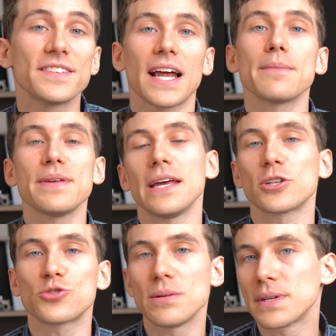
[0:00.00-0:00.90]
of an
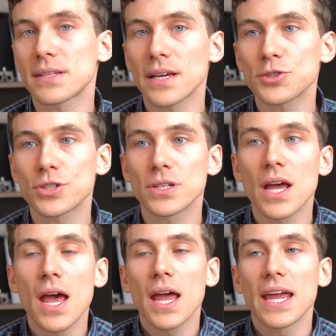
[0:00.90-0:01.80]
IPL treatment session,
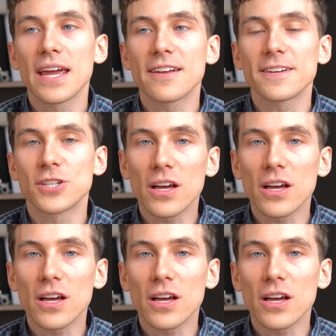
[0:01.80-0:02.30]
it